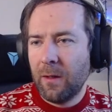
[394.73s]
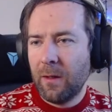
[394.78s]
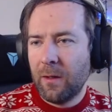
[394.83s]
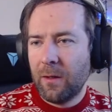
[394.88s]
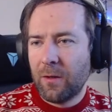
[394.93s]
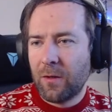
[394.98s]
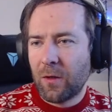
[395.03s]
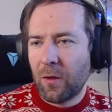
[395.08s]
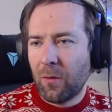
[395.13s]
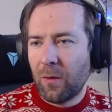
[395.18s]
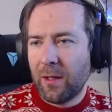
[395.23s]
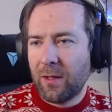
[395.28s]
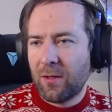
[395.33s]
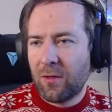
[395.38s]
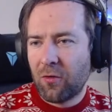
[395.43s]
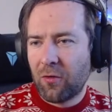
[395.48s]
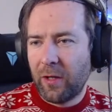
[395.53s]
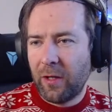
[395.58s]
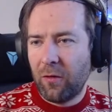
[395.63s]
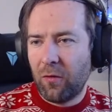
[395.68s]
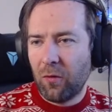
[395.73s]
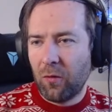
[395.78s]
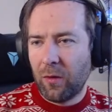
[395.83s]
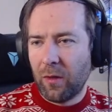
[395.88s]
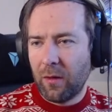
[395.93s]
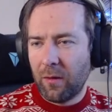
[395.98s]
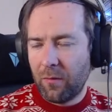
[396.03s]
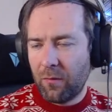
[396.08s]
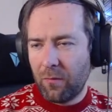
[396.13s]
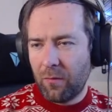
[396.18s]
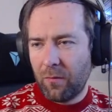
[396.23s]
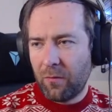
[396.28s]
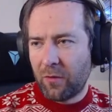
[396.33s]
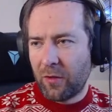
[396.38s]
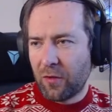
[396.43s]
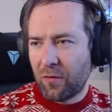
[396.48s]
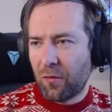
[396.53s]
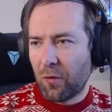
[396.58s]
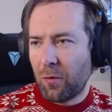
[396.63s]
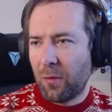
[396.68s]
So let's try to
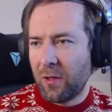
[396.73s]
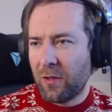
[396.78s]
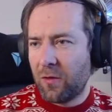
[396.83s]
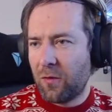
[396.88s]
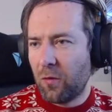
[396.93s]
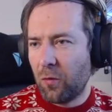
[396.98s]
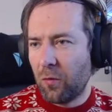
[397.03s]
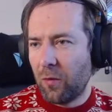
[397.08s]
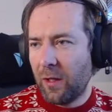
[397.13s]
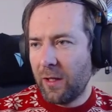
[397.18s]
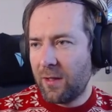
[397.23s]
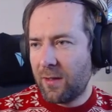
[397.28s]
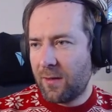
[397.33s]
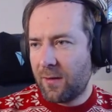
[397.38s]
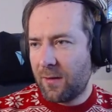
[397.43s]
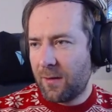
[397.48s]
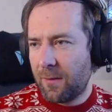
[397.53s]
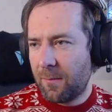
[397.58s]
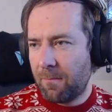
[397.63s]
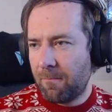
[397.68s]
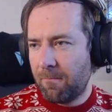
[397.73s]
transform this to lists.